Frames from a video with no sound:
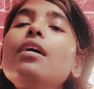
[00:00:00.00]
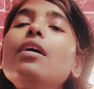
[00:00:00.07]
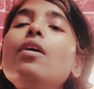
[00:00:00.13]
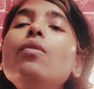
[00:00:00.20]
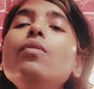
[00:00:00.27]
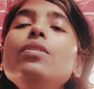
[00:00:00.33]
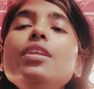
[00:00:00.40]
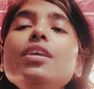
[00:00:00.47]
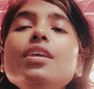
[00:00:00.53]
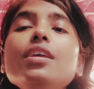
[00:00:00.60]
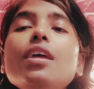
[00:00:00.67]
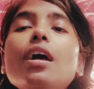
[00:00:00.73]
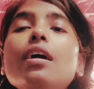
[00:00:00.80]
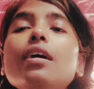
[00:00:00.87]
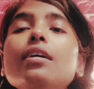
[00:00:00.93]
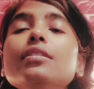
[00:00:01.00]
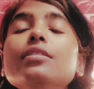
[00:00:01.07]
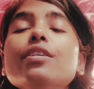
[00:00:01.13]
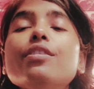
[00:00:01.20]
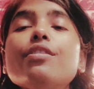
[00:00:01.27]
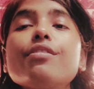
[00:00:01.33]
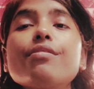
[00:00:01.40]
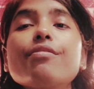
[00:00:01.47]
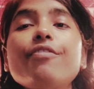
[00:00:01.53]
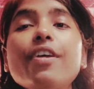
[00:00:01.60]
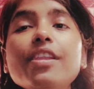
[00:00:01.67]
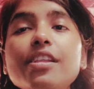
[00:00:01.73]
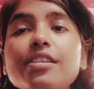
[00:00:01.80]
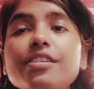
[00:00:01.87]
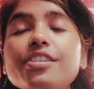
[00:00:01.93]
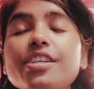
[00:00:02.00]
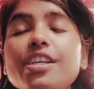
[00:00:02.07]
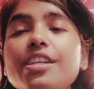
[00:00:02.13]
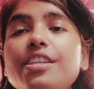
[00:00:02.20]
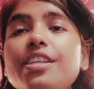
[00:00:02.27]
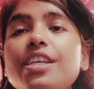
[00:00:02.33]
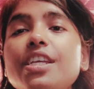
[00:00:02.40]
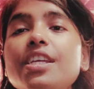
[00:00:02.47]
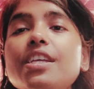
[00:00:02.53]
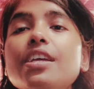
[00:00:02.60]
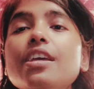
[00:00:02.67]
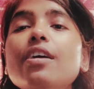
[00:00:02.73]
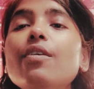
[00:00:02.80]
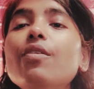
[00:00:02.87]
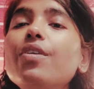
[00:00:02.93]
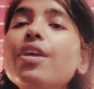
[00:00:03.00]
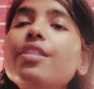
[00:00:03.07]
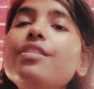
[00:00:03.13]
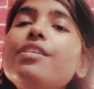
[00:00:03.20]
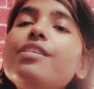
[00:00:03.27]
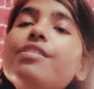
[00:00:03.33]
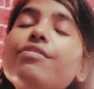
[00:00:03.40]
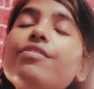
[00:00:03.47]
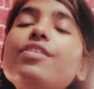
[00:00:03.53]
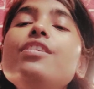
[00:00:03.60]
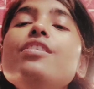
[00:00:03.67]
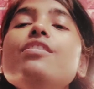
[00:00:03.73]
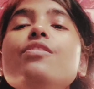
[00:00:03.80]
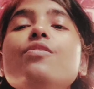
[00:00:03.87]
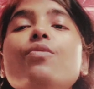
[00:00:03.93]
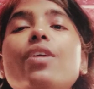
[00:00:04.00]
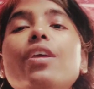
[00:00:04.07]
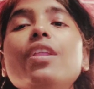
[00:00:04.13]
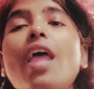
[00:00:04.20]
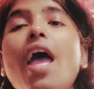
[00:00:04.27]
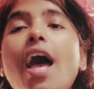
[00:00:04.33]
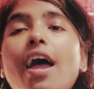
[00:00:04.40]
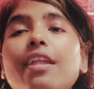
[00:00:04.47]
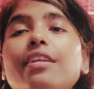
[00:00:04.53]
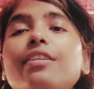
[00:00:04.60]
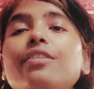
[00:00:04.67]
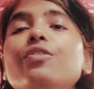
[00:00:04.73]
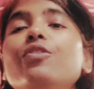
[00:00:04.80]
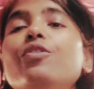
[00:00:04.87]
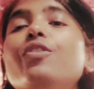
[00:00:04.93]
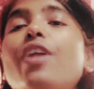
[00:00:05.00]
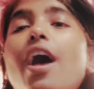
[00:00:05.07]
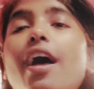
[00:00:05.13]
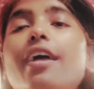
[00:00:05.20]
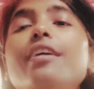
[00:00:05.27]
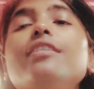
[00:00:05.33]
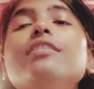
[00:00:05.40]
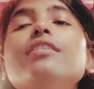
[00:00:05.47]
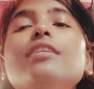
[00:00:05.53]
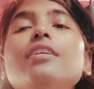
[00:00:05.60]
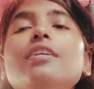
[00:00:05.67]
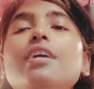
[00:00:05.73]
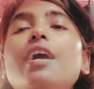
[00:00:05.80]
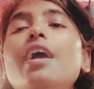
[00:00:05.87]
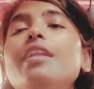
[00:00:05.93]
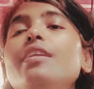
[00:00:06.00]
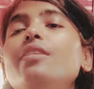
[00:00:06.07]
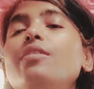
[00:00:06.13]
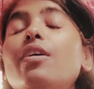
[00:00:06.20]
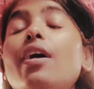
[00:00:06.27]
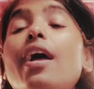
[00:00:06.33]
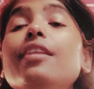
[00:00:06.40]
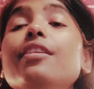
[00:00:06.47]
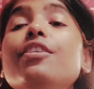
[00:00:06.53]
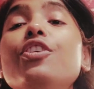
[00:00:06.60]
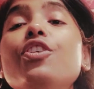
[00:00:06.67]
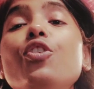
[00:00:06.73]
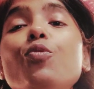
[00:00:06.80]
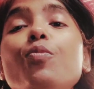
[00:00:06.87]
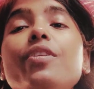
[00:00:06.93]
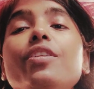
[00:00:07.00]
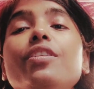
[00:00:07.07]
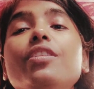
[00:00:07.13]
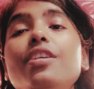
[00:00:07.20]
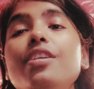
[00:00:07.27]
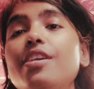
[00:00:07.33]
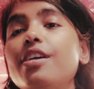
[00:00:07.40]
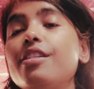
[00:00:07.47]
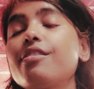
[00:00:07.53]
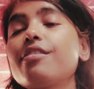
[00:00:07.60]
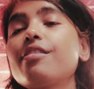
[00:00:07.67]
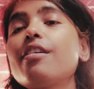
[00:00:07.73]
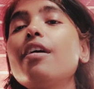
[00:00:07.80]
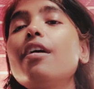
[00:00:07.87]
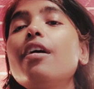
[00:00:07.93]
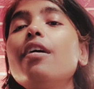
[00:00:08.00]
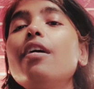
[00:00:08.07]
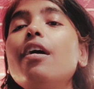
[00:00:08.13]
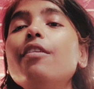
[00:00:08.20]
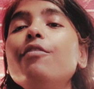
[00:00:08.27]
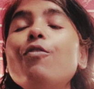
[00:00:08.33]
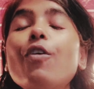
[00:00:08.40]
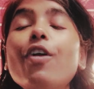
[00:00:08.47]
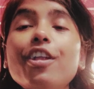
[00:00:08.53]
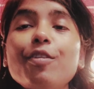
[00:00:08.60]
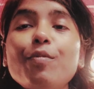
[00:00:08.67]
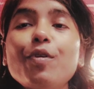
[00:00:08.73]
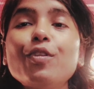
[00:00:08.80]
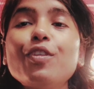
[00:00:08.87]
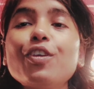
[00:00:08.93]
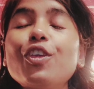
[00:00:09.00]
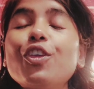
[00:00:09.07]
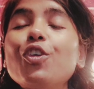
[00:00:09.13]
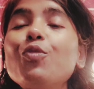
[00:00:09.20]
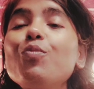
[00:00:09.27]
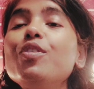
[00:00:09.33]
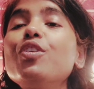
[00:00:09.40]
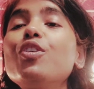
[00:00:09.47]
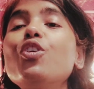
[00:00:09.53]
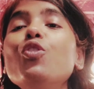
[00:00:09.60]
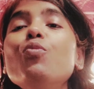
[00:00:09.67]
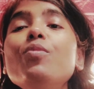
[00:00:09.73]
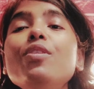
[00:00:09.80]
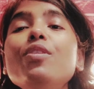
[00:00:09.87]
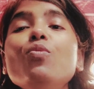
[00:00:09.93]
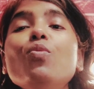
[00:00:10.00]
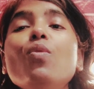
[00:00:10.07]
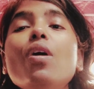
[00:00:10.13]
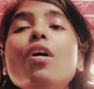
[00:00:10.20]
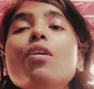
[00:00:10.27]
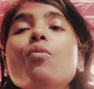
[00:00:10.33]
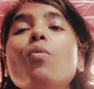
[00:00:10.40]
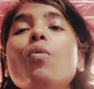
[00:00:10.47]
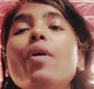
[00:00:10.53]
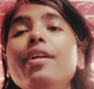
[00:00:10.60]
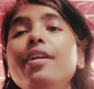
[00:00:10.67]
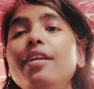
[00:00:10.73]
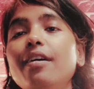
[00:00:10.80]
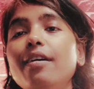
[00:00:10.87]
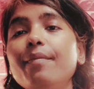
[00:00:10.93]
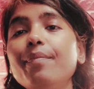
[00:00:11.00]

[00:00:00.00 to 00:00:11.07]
only the fennel sheet tea. Okay, these tea you can add into your diet. And cumin tea, yes, I forget about the cumin. Cumin work wonder.